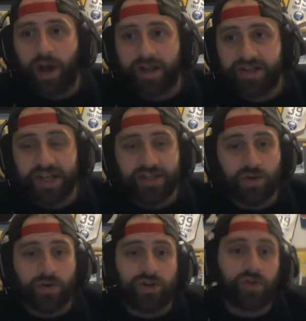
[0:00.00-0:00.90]
Stay
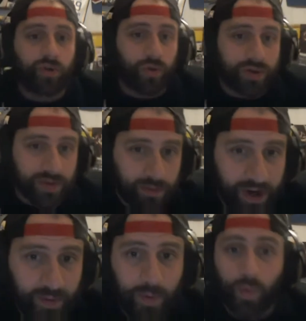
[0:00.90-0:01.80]
tuned to Two Goalies, One
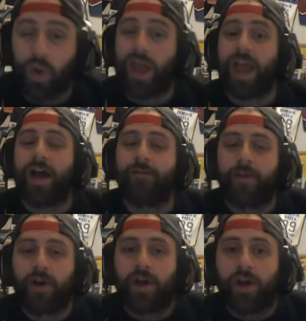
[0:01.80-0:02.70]
Mike. We will have
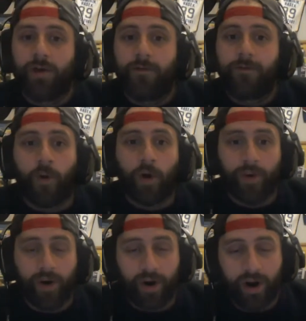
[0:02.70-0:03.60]

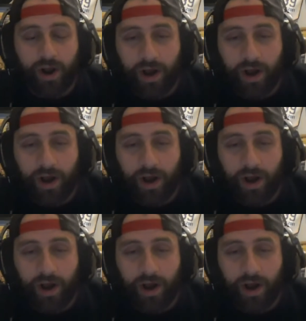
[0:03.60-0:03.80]
former